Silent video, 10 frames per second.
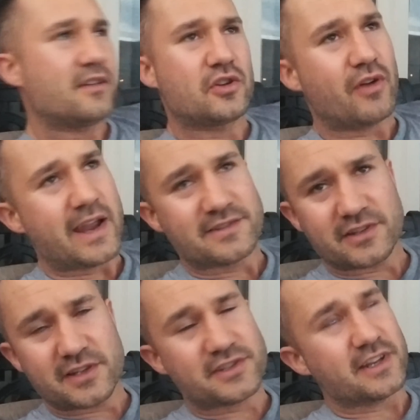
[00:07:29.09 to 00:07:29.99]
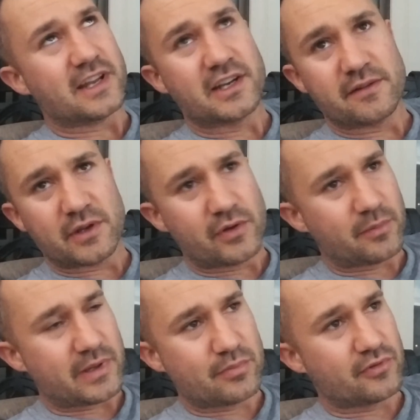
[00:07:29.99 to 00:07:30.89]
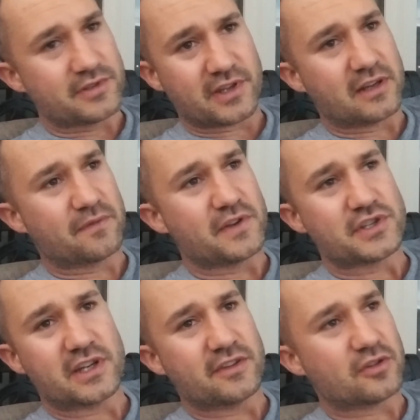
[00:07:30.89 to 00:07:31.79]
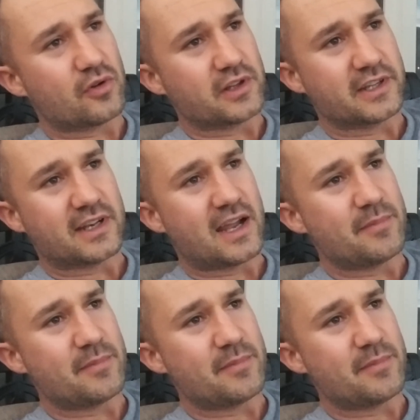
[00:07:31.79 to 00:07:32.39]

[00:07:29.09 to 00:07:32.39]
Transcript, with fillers: Craigslist and interviewing people is like fishing in the toilet.